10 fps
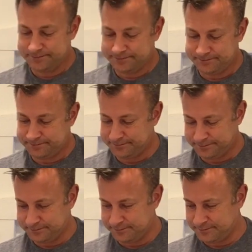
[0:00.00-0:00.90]

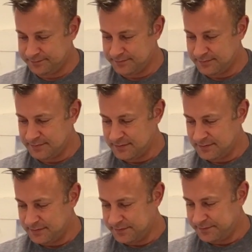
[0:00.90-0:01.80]

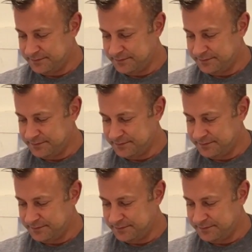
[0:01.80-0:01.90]
(silence)